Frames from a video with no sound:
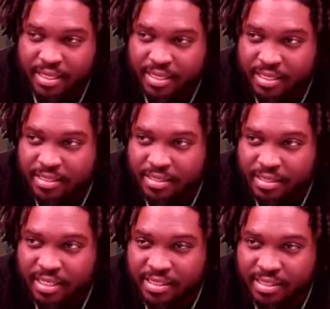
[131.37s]

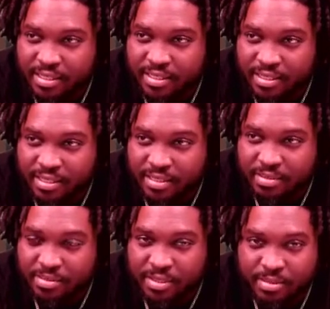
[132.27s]
That's good.
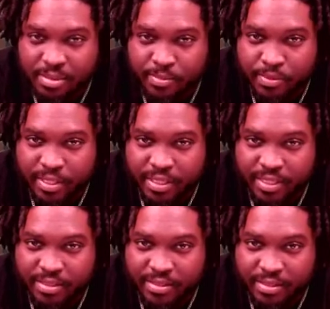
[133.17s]
Them some pretty
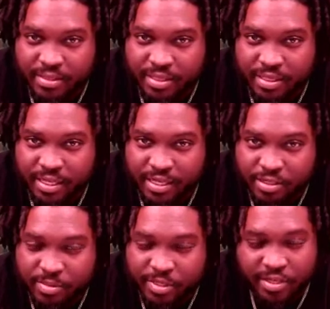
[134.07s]
good liquors,
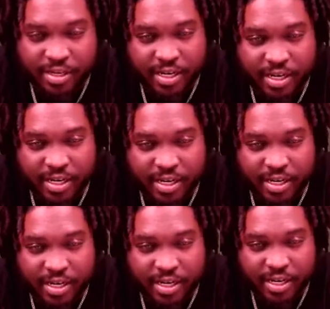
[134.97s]
but they're not
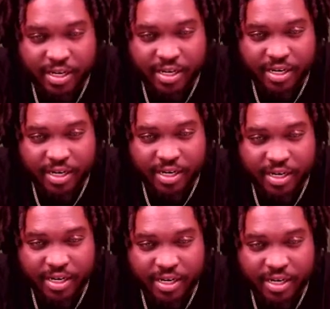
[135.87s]
cocktails. They're not
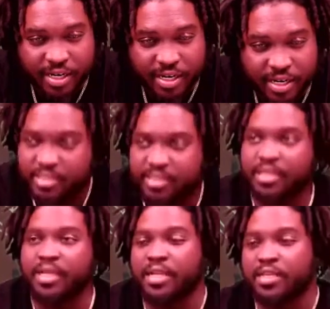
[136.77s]
mixed
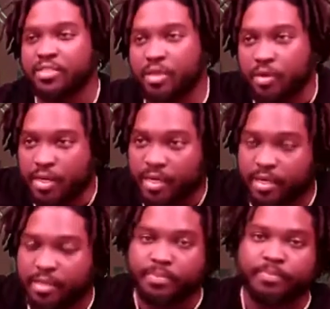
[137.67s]
drinks.
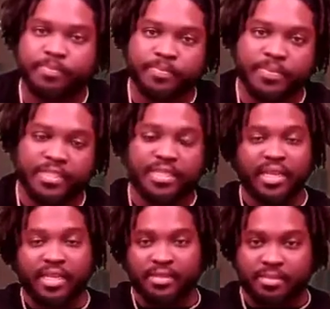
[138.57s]
So
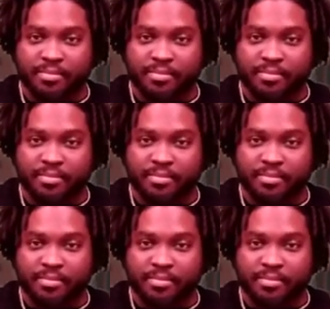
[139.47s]
today